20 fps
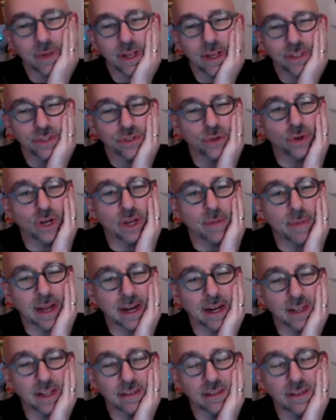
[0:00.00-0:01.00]
story
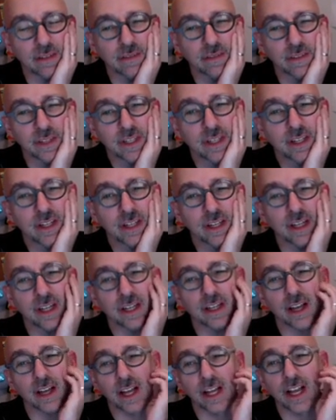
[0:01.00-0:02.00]
about
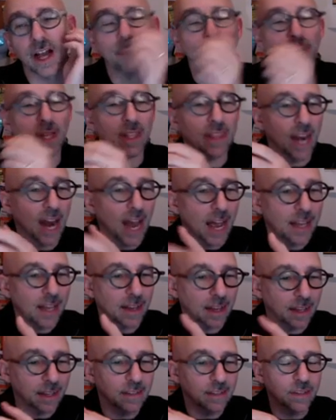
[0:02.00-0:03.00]
a company
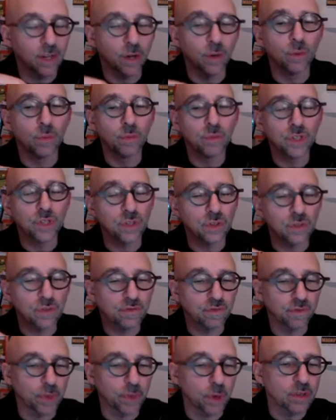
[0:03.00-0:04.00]
that so
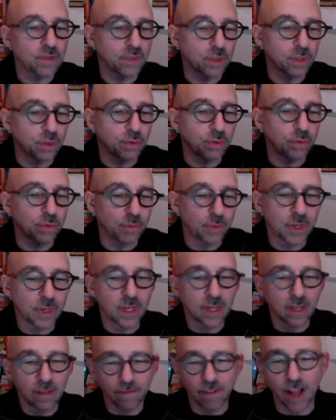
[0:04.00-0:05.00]
those of you who
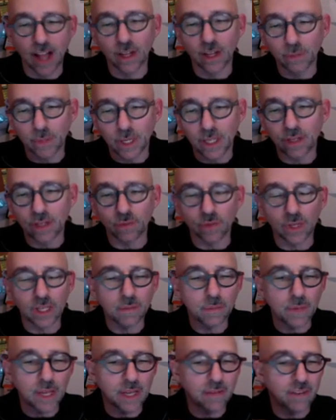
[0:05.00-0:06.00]
follow me and
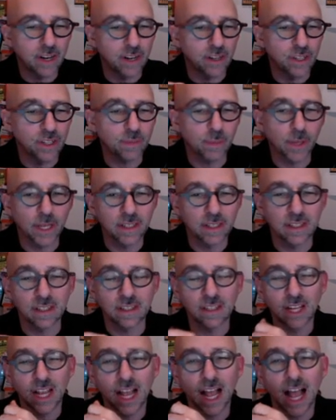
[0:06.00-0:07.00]
read me in various
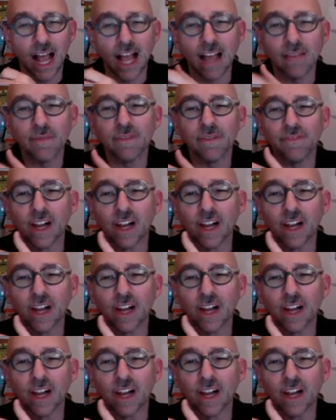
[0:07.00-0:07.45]
places, I've been